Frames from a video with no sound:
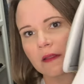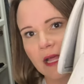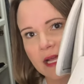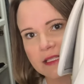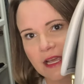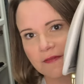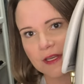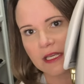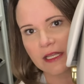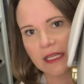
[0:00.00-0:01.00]
That
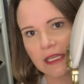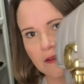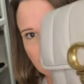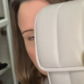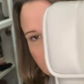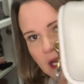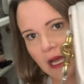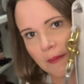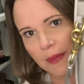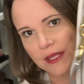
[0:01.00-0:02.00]
definitely evened it
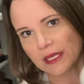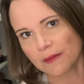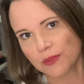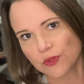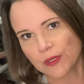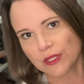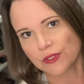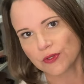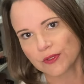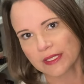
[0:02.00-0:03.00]
up, I think, between the
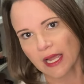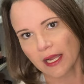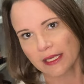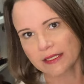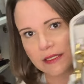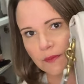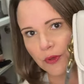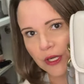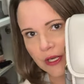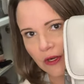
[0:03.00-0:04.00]
two sides.
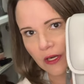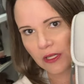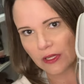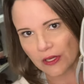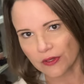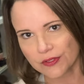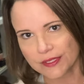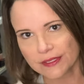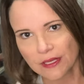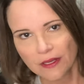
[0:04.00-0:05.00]
Pretty darn
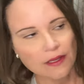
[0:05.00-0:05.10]
close.